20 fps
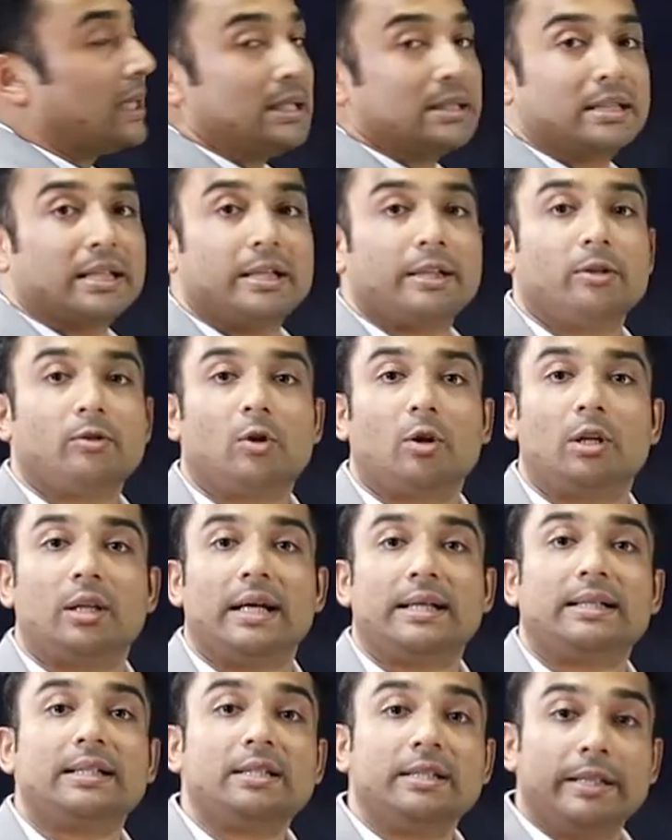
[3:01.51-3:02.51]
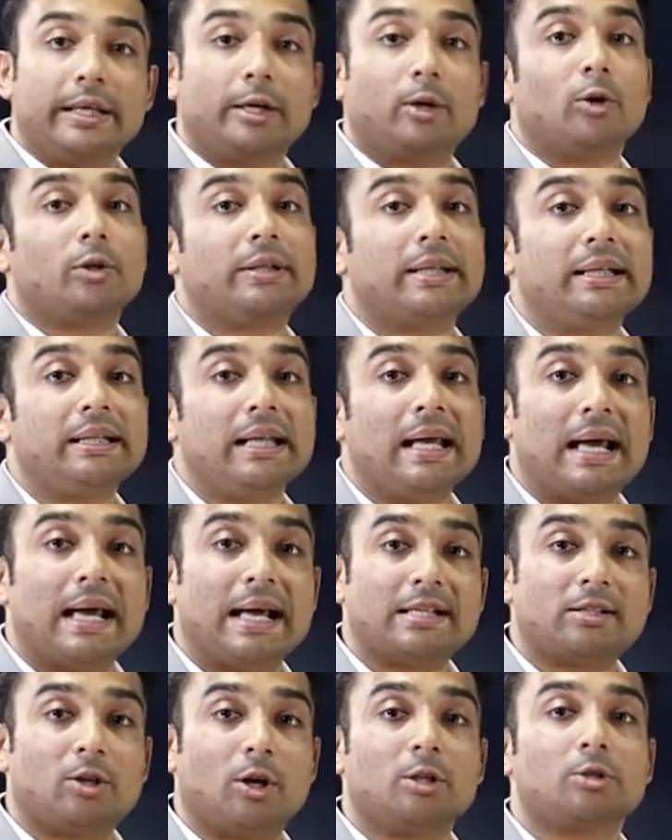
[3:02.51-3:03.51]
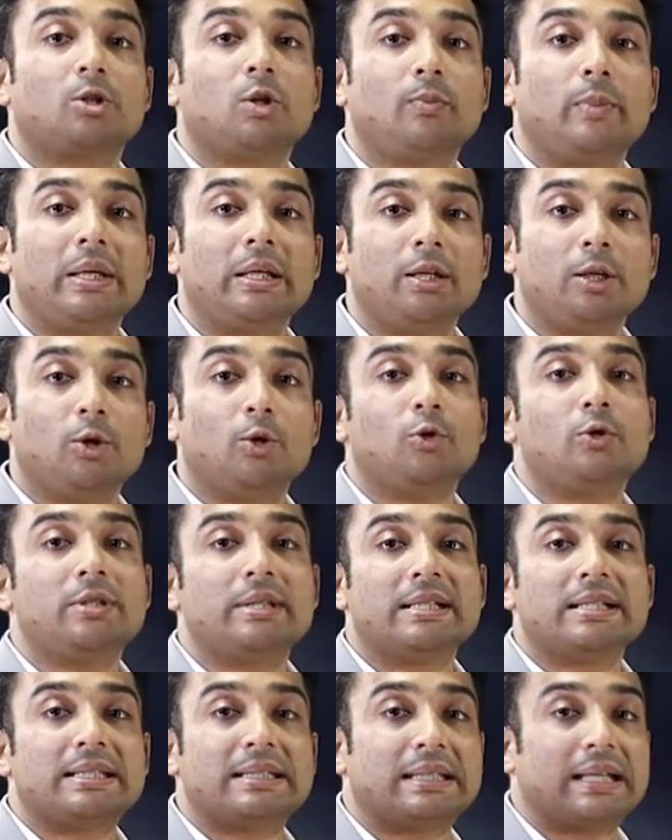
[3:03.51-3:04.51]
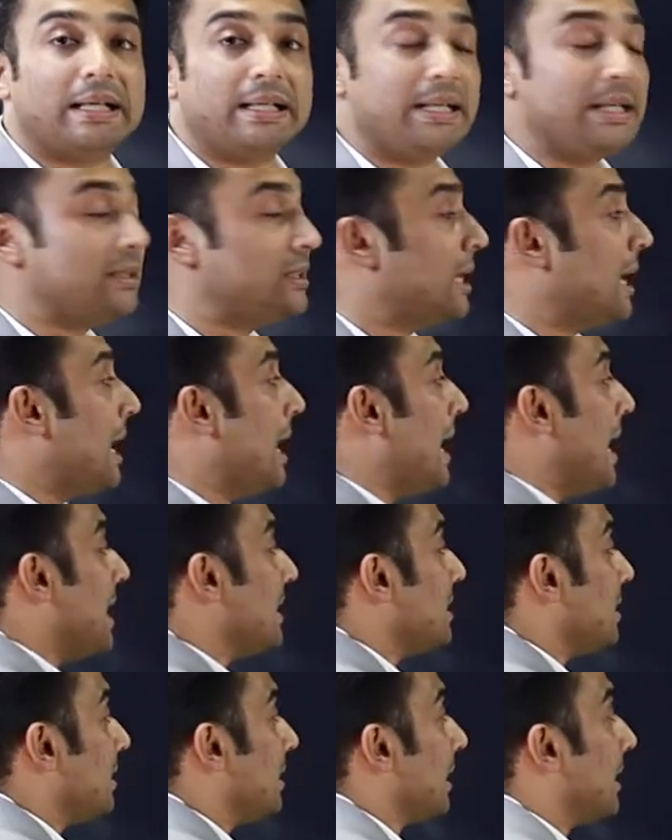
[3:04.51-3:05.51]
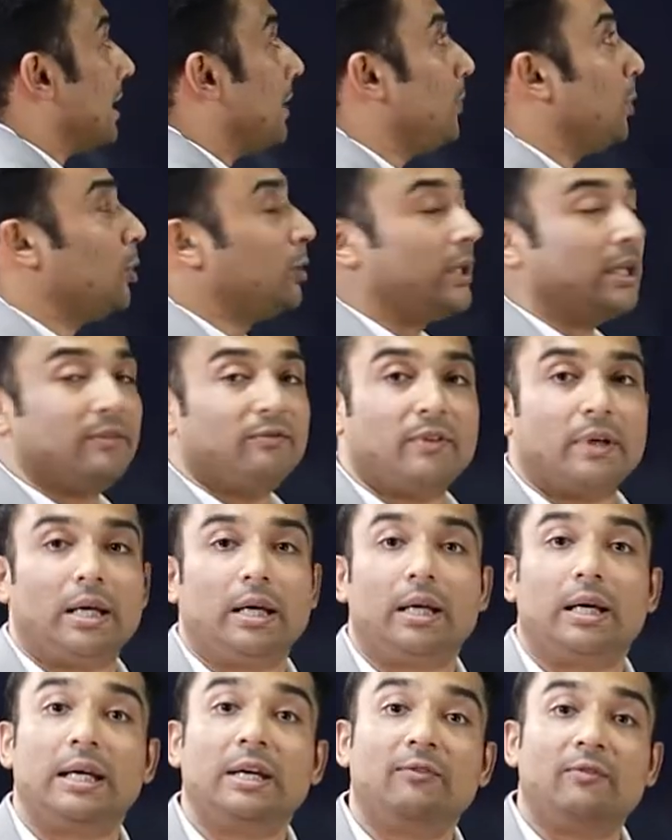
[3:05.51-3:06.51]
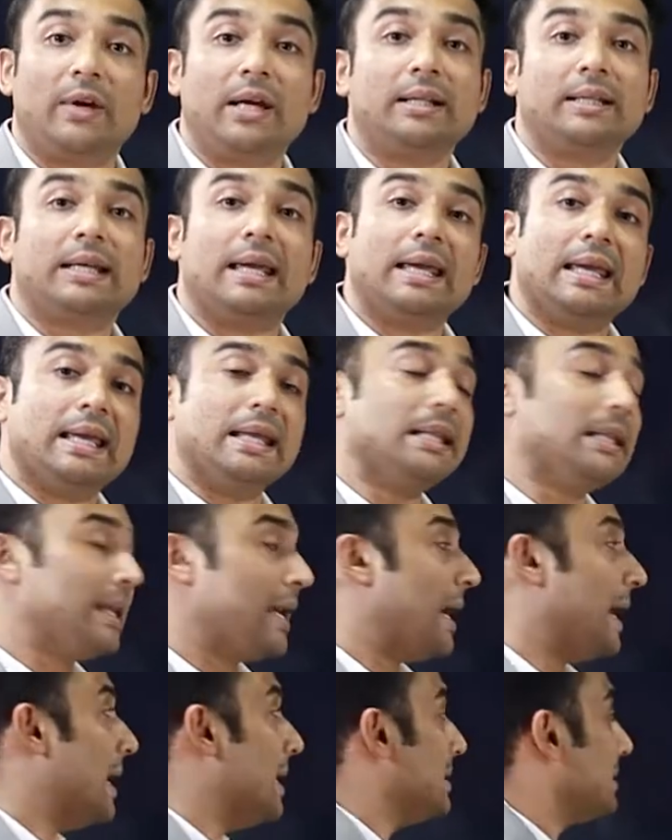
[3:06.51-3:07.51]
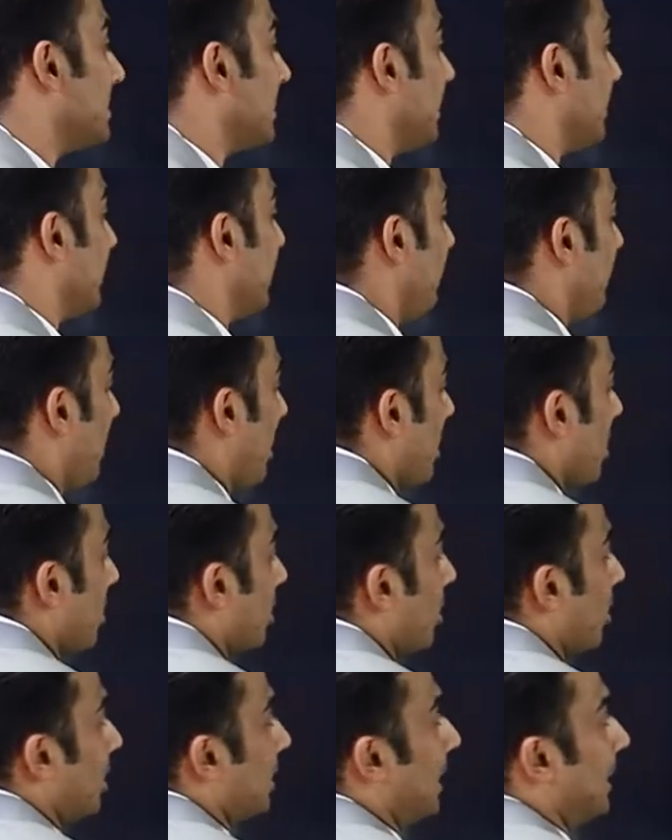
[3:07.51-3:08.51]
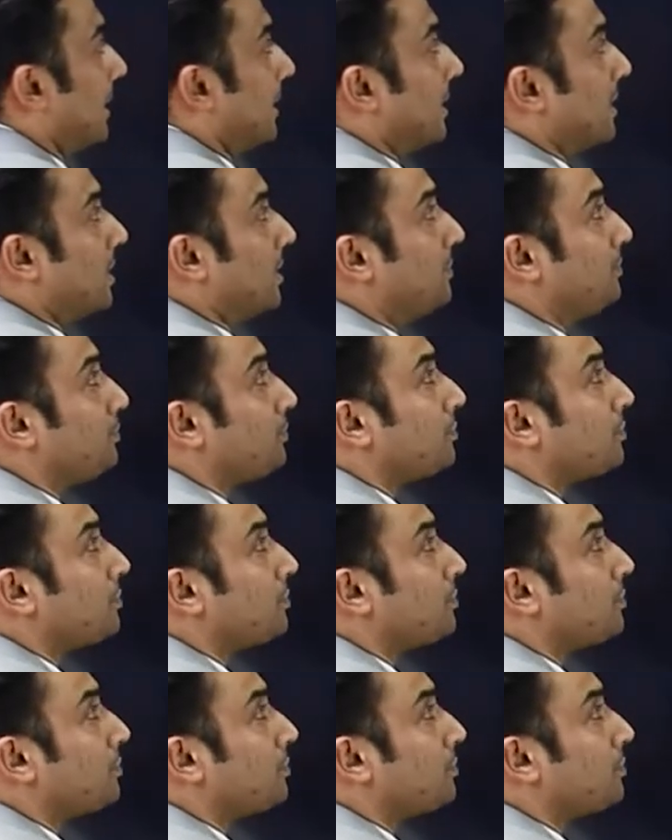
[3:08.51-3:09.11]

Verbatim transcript: ulcerative colitis, nicotine has also been used in studies as a therapeutic effect in ulcerative colitis.